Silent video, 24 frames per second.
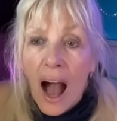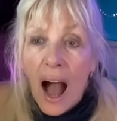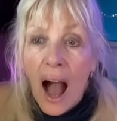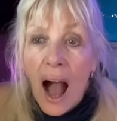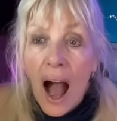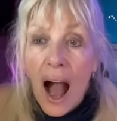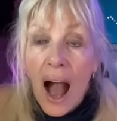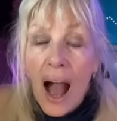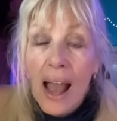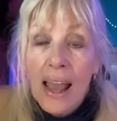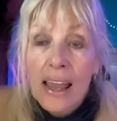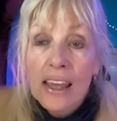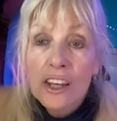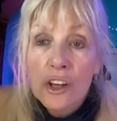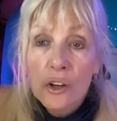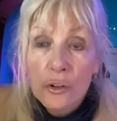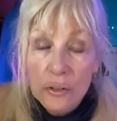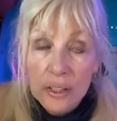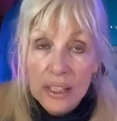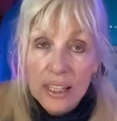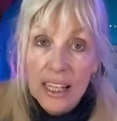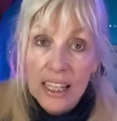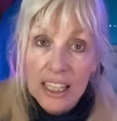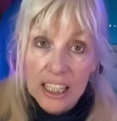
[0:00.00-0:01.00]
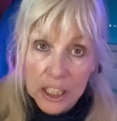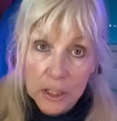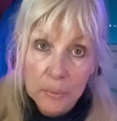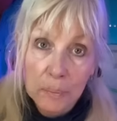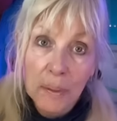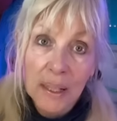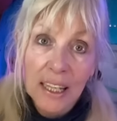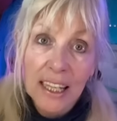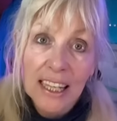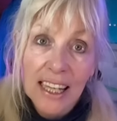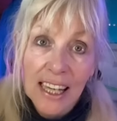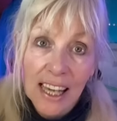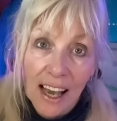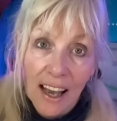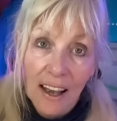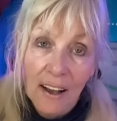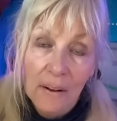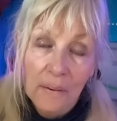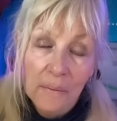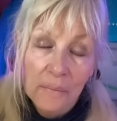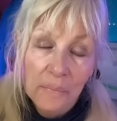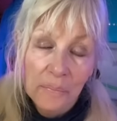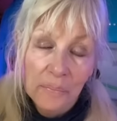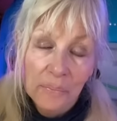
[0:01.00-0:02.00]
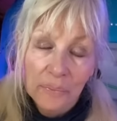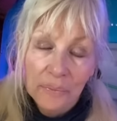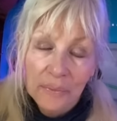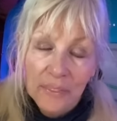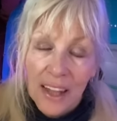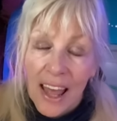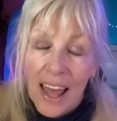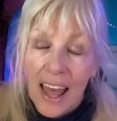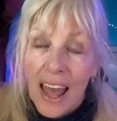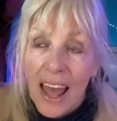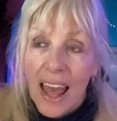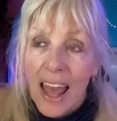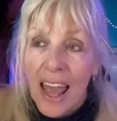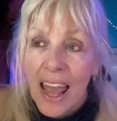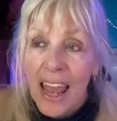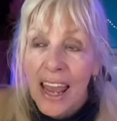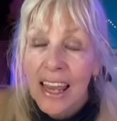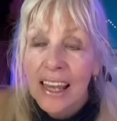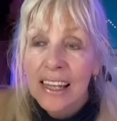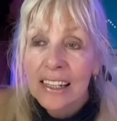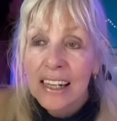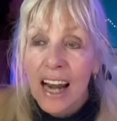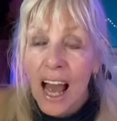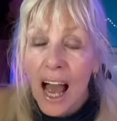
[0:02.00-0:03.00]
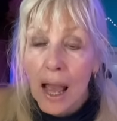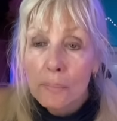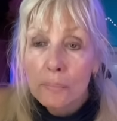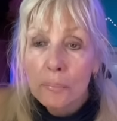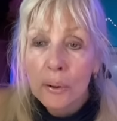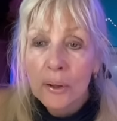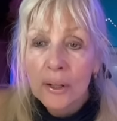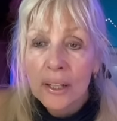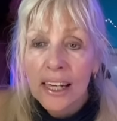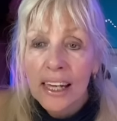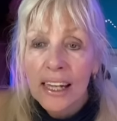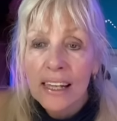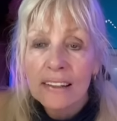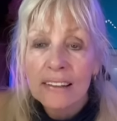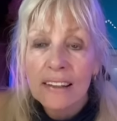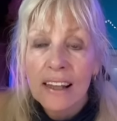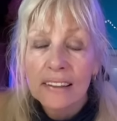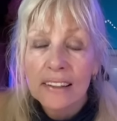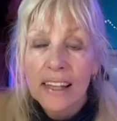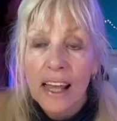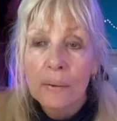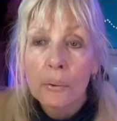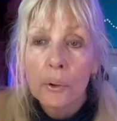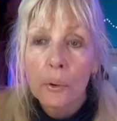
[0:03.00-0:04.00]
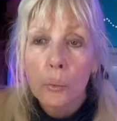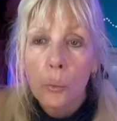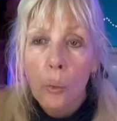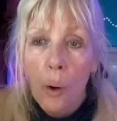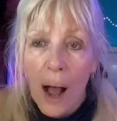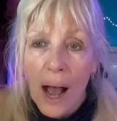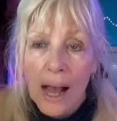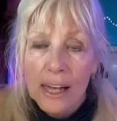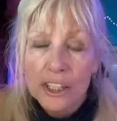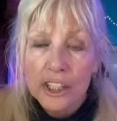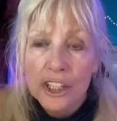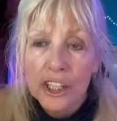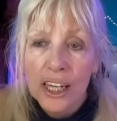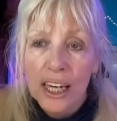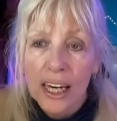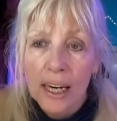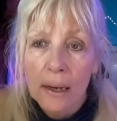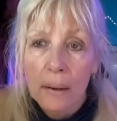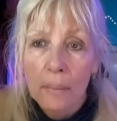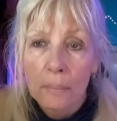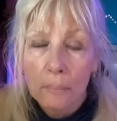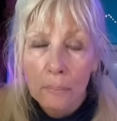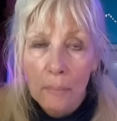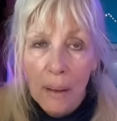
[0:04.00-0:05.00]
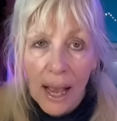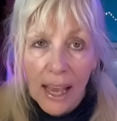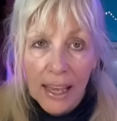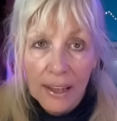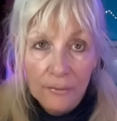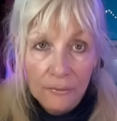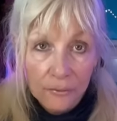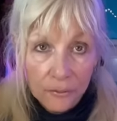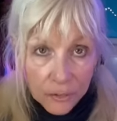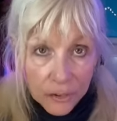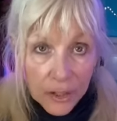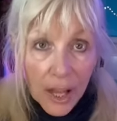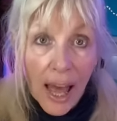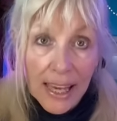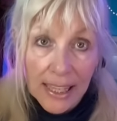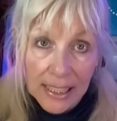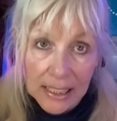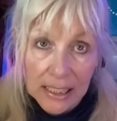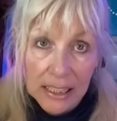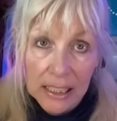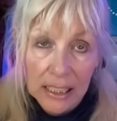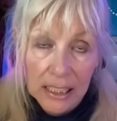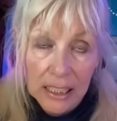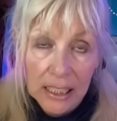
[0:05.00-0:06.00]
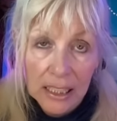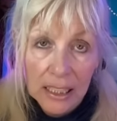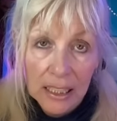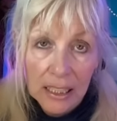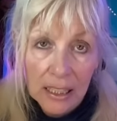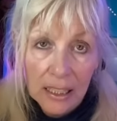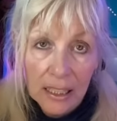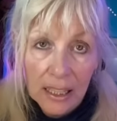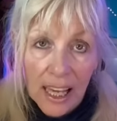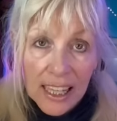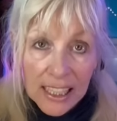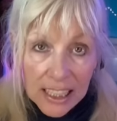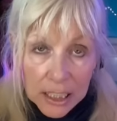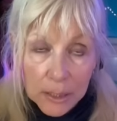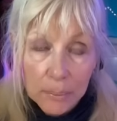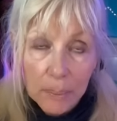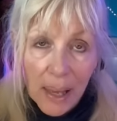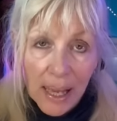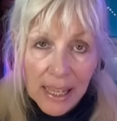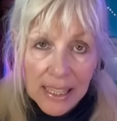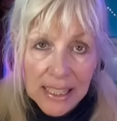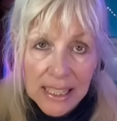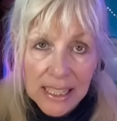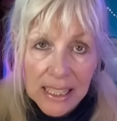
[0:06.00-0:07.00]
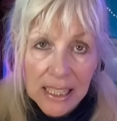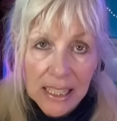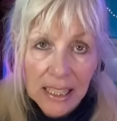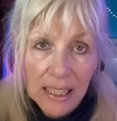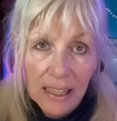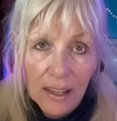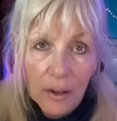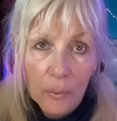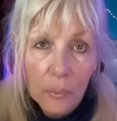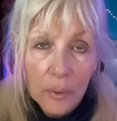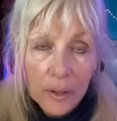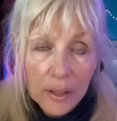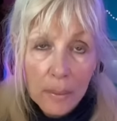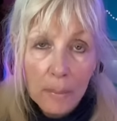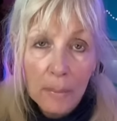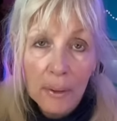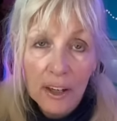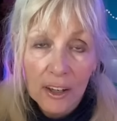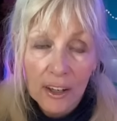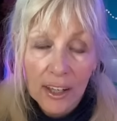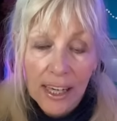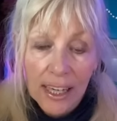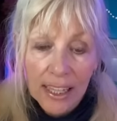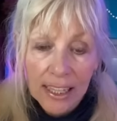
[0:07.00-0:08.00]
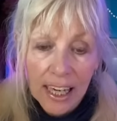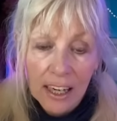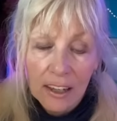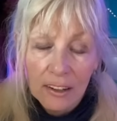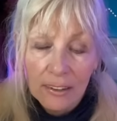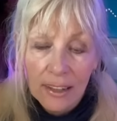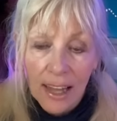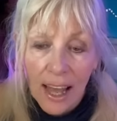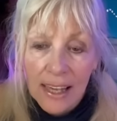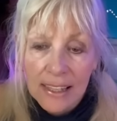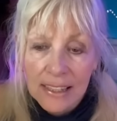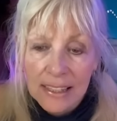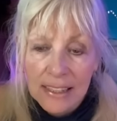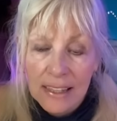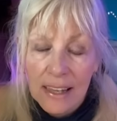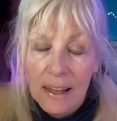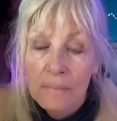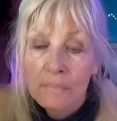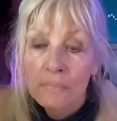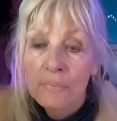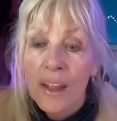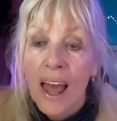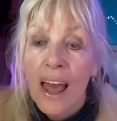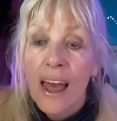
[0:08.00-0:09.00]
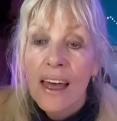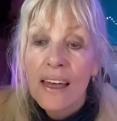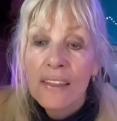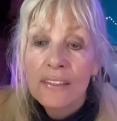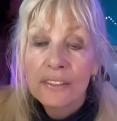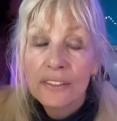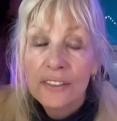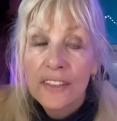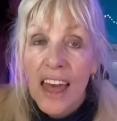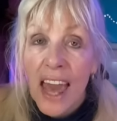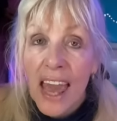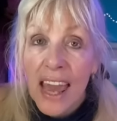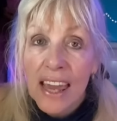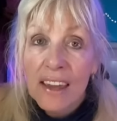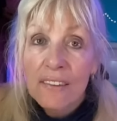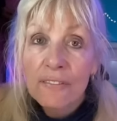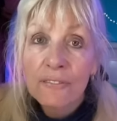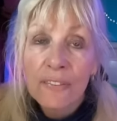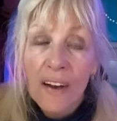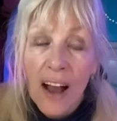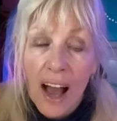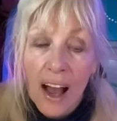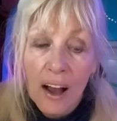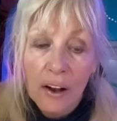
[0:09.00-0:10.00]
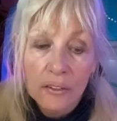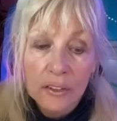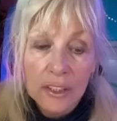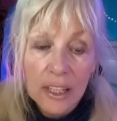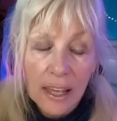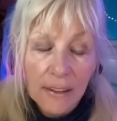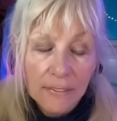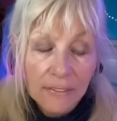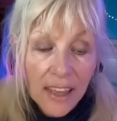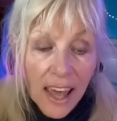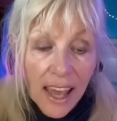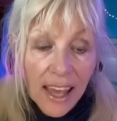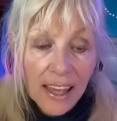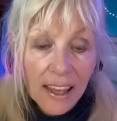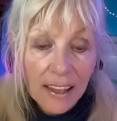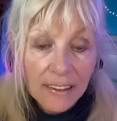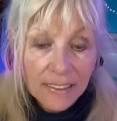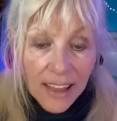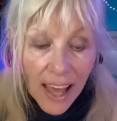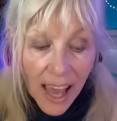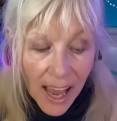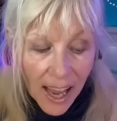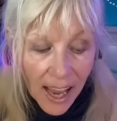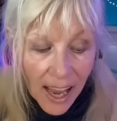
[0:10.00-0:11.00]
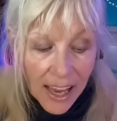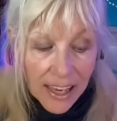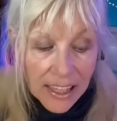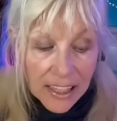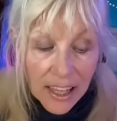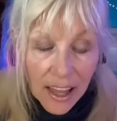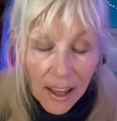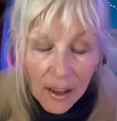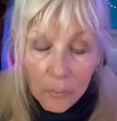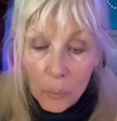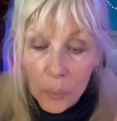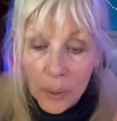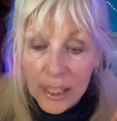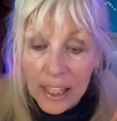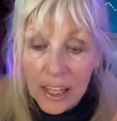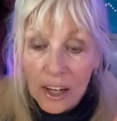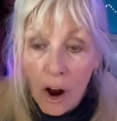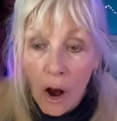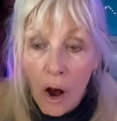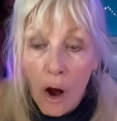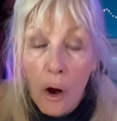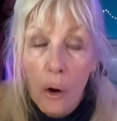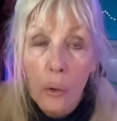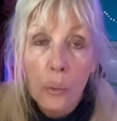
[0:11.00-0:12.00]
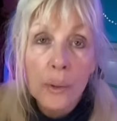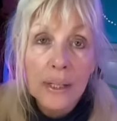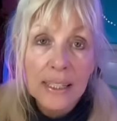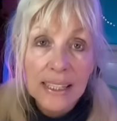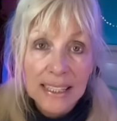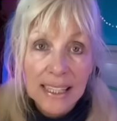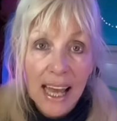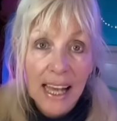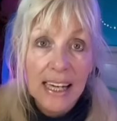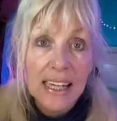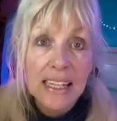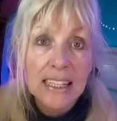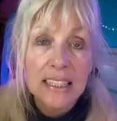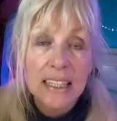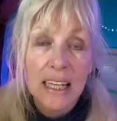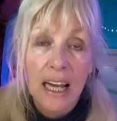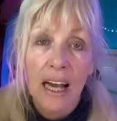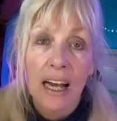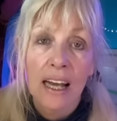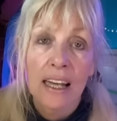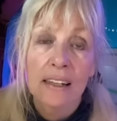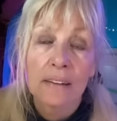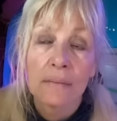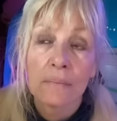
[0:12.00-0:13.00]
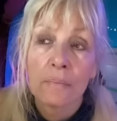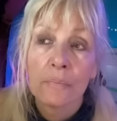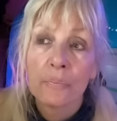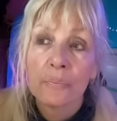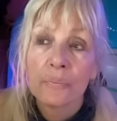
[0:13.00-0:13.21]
I use Expedia and I put in that they were watching my flight expense with American Airlines. They found they that and when it all was said and done,